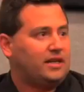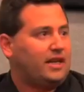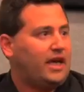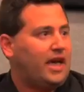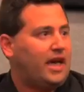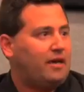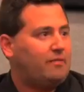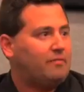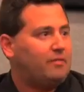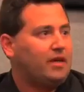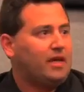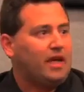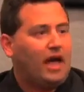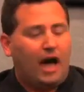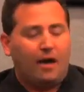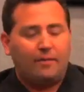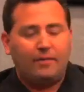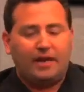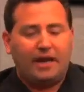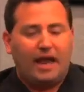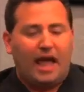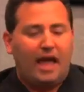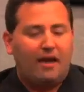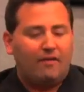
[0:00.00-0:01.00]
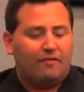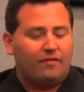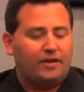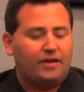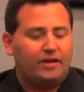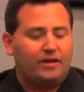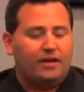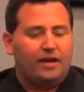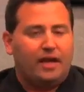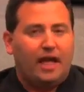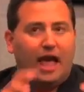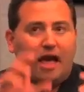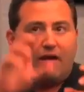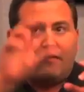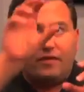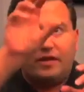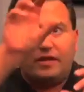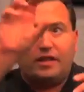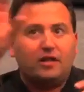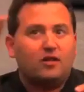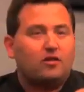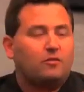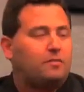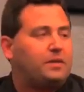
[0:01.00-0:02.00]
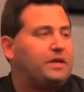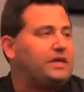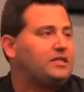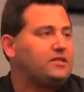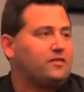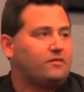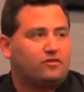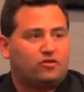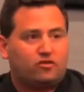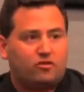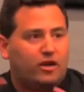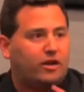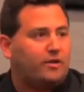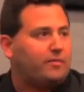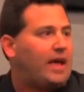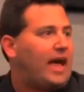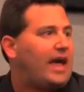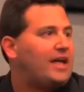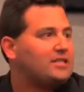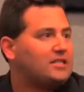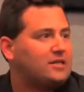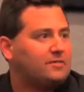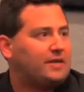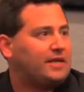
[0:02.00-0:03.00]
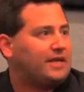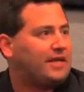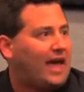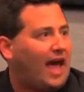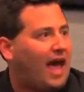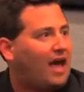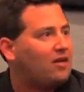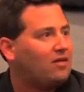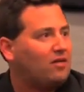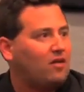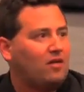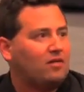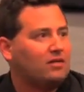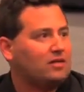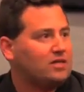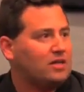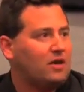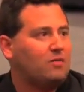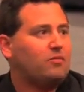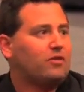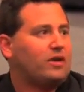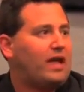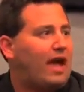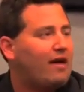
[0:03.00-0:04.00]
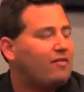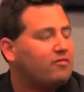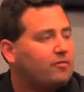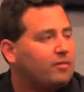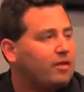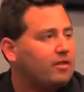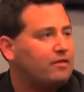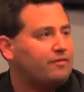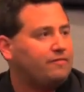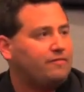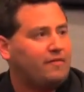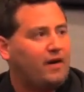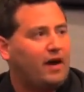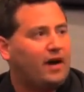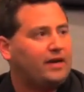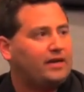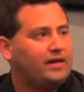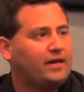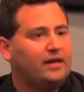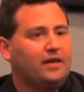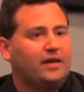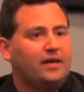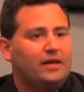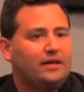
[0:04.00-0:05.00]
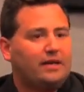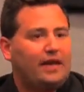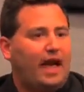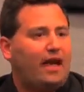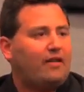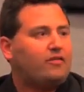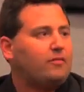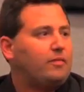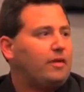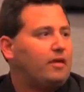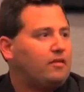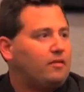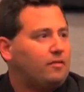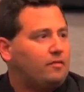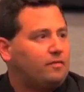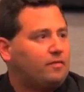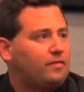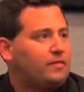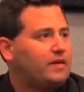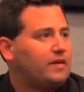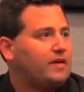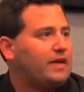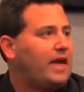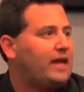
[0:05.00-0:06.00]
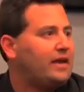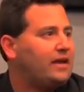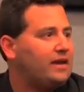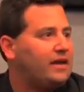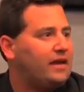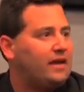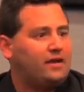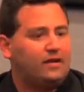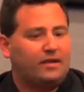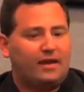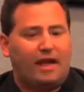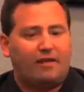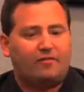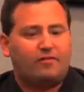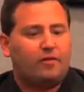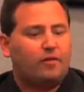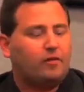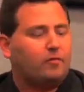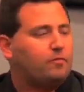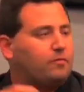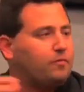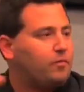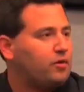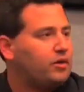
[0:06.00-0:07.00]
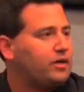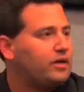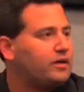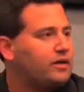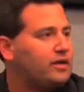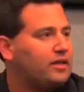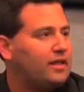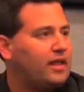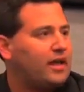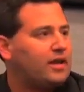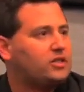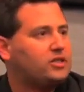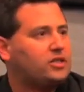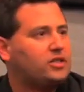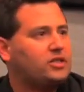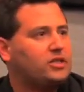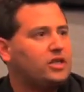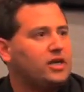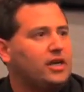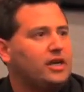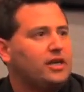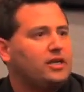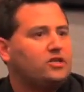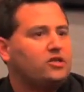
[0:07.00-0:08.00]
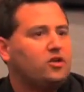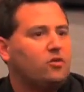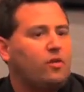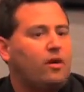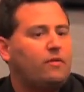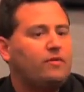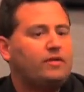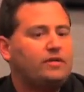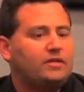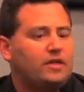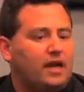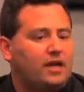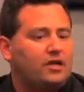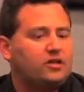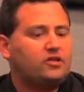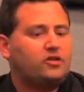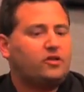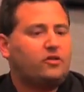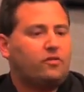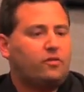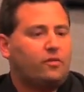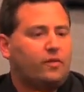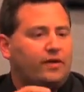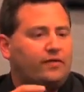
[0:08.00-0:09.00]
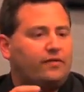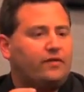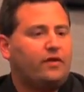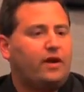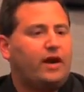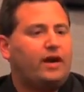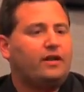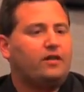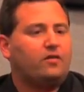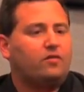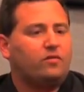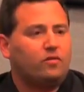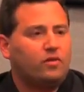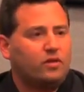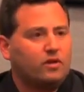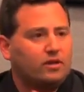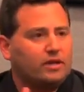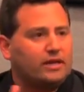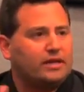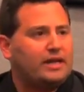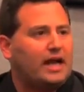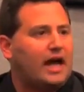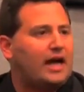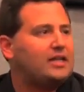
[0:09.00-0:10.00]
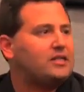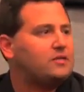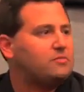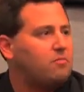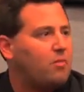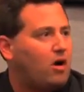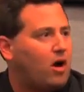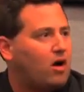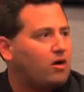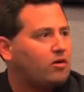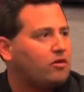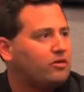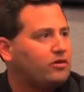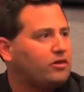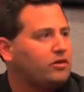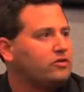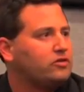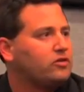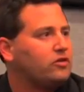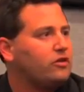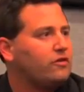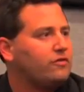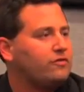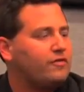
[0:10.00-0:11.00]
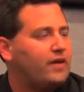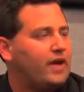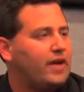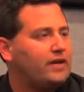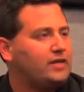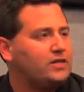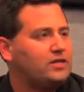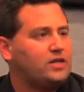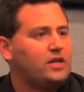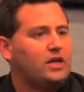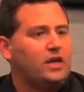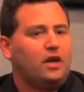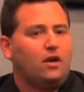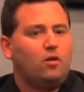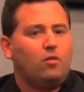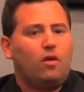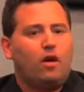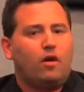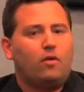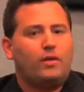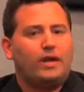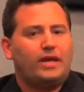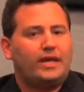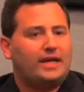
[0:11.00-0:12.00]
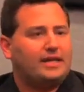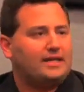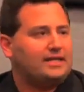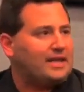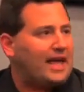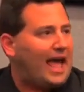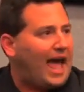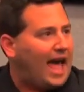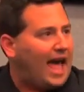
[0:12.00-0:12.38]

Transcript: a game. I mean, every little piece of trim has to be cataloged somewhere. You have to be able to find it. You have to be able to get it in. You have to be able to put it in collections. So what we've done is we've created a really nice modern user interface where we can